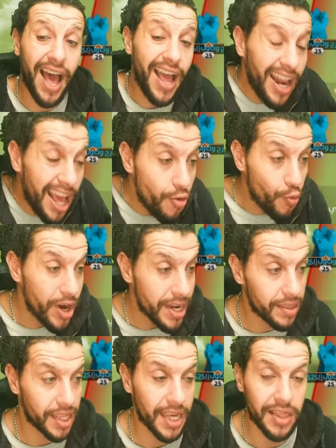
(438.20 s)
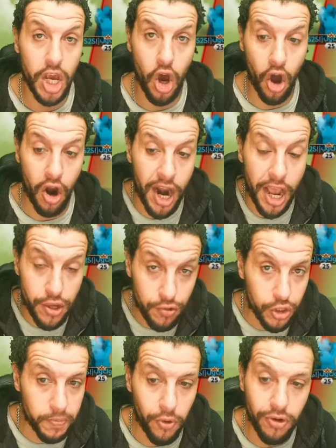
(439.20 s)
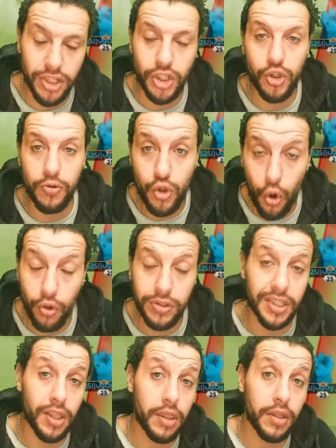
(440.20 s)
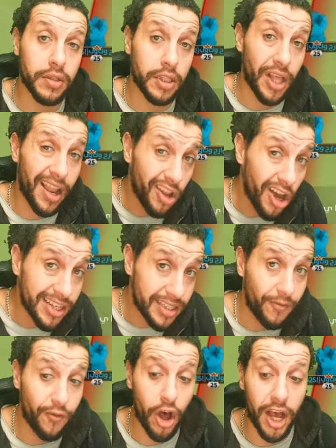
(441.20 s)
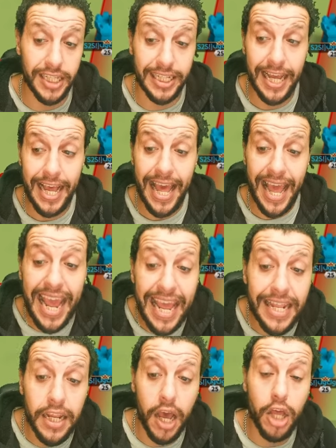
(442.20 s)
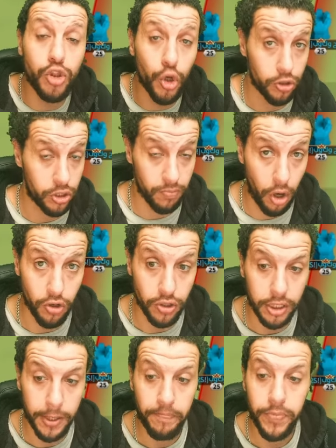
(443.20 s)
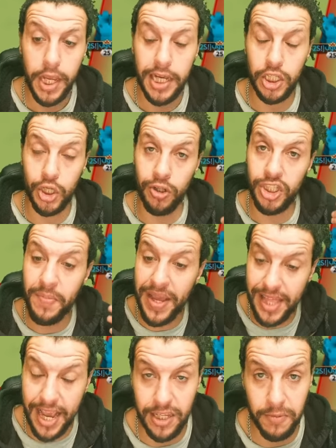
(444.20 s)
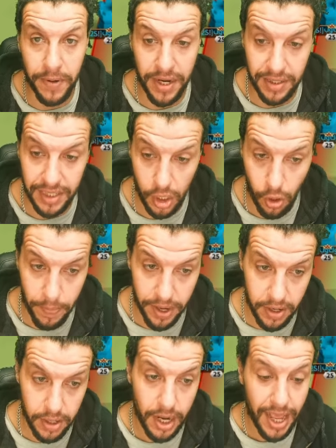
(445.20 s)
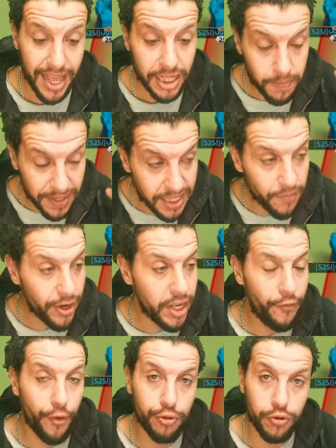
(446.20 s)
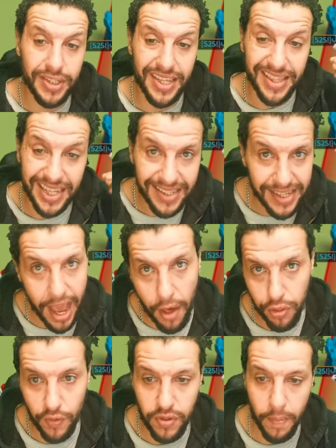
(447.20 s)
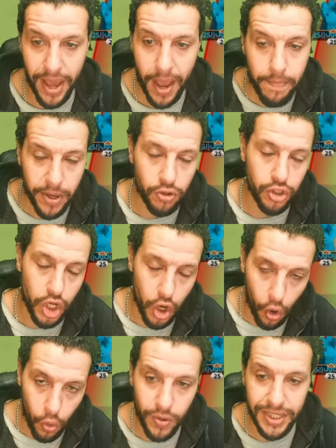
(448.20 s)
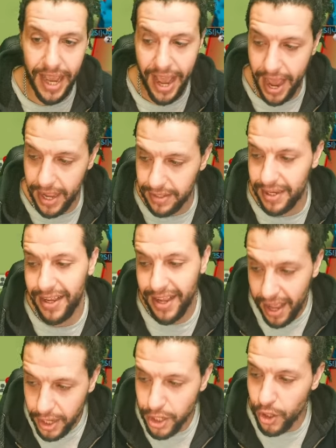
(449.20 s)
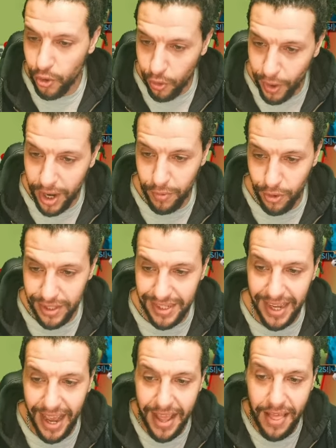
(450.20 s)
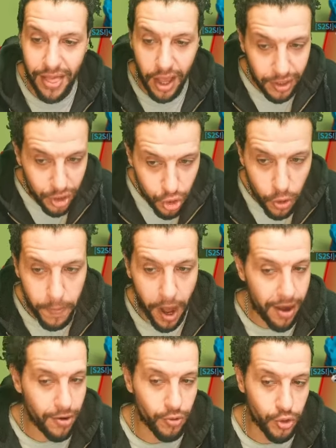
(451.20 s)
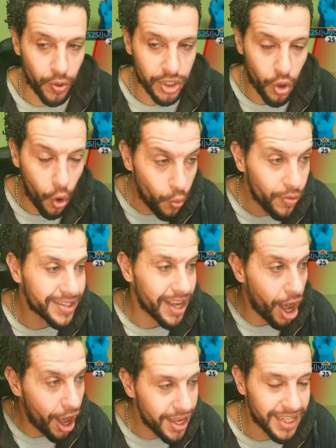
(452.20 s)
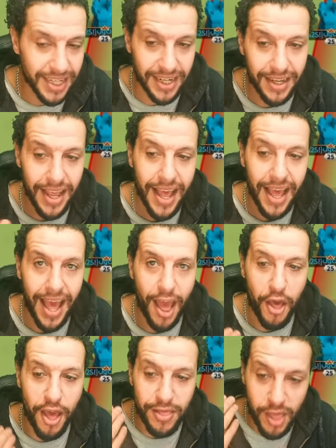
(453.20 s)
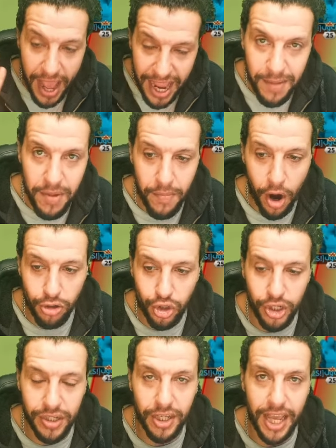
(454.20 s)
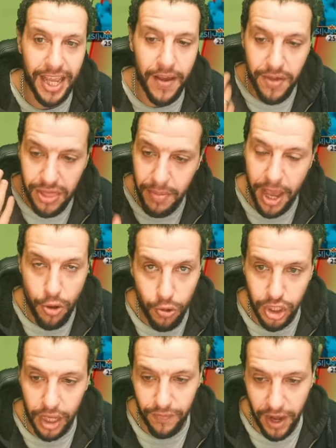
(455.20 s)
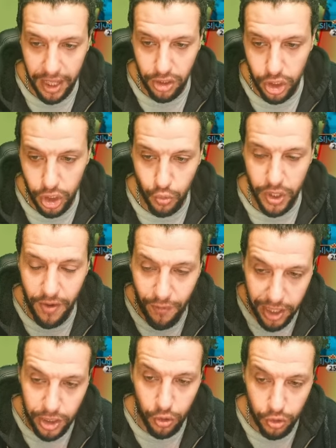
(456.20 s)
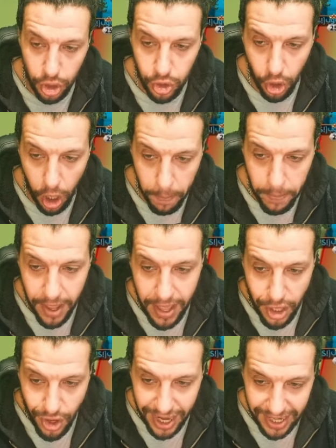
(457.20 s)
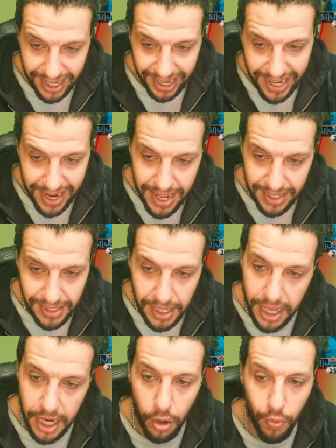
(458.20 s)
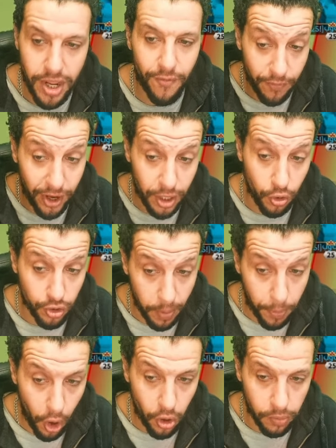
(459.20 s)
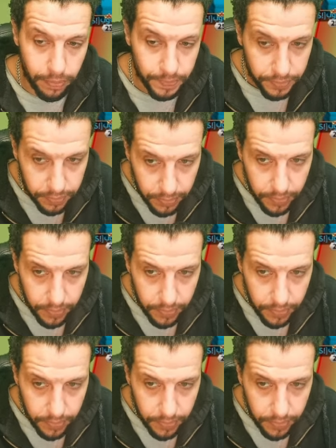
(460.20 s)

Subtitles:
And I really think they are a huge bonus to those that like to fight in dot mode. It's going to make the experience a lot better, specifically for those in the south of the map, because they always had, you know what I'm going to say, the troop icons was always hiding the enemy marches, giving them a huge advantage. When you're fighting on the top, you can clearly see here, when you're fighting on the bottom,